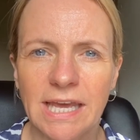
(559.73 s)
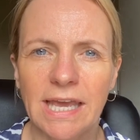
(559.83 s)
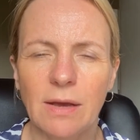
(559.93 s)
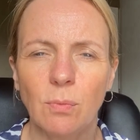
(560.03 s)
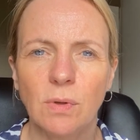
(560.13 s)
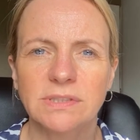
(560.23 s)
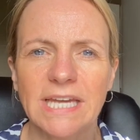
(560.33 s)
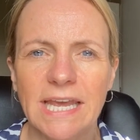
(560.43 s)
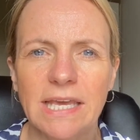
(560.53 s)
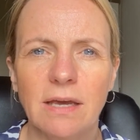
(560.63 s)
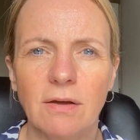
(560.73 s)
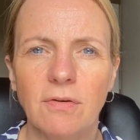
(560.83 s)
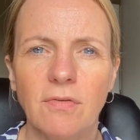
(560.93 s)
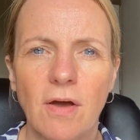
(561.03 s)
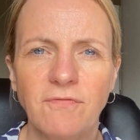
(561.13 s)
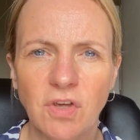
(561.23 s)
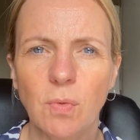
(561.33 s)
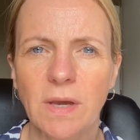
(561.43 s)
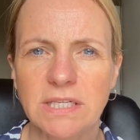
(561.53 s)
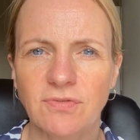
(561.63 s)
it will take a few
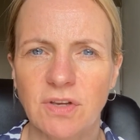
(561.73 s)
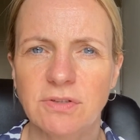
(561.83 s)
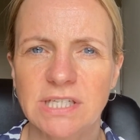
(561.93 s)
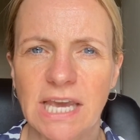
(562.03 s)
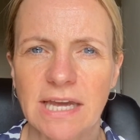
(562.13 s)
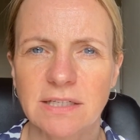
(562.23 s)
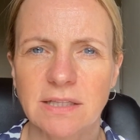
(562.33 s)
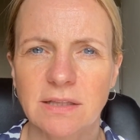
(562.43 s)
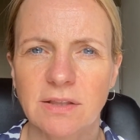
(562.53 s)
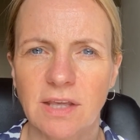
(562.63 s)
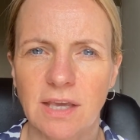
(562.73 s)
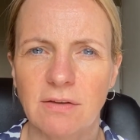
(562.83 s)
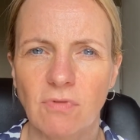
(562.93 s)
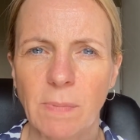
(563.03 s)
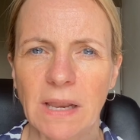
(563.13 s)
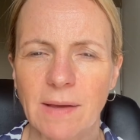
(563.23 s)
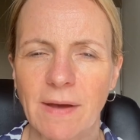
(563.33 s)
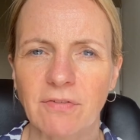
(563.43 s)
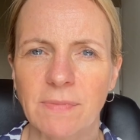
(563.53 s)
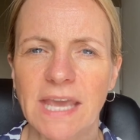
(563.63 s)
weeks for you to get the reply
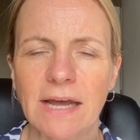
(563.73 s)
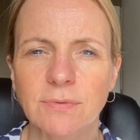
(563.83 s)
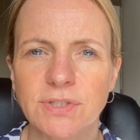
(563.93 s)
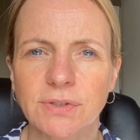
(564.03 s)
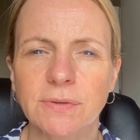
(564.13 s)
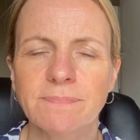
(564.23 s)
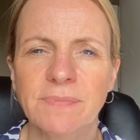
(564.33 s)
back from the council.